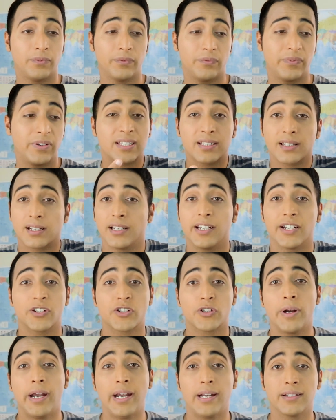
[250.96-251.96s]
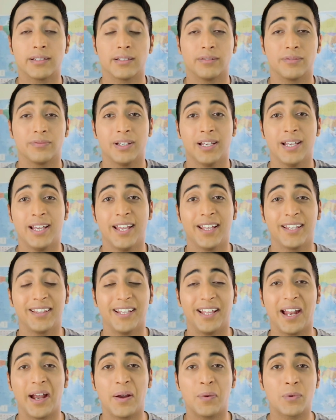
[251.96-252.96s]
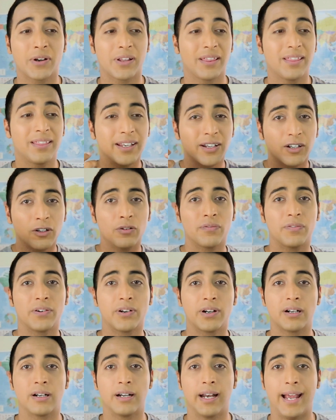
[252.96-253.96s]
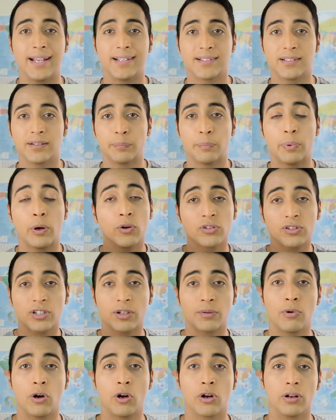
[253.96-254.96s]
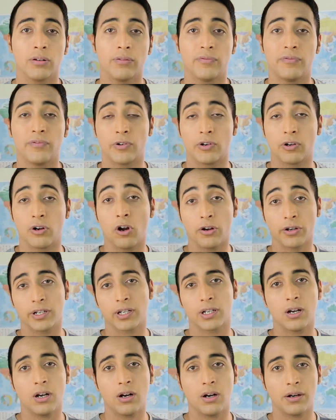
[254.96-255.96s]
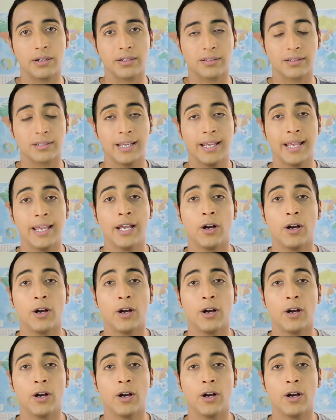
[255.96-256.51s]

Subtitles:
physically attractive, then I would think of her as the poster model for Honda cars.